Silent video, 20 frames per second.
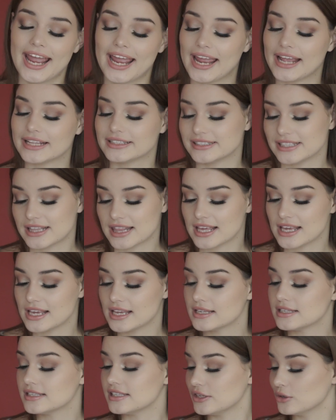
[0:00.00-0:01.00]
it's
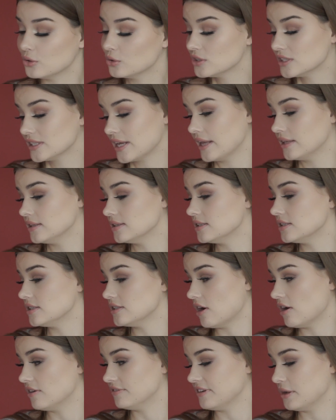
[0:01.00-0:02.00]
the DiorSkin
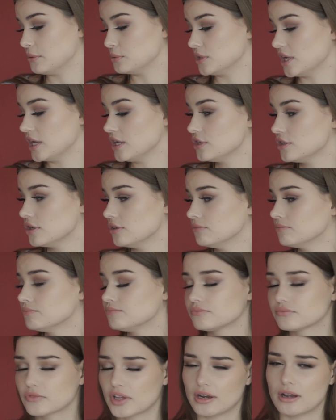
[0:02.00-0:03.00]
Star Foundation,
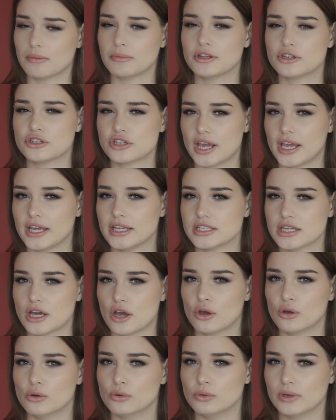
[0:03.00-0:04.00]
and I'm in the shade
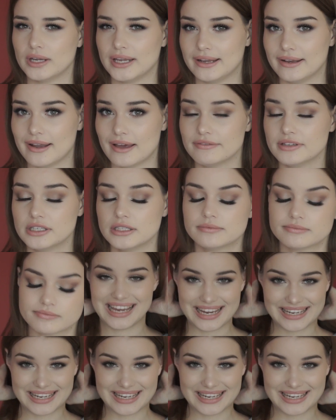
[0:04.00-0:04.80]
011.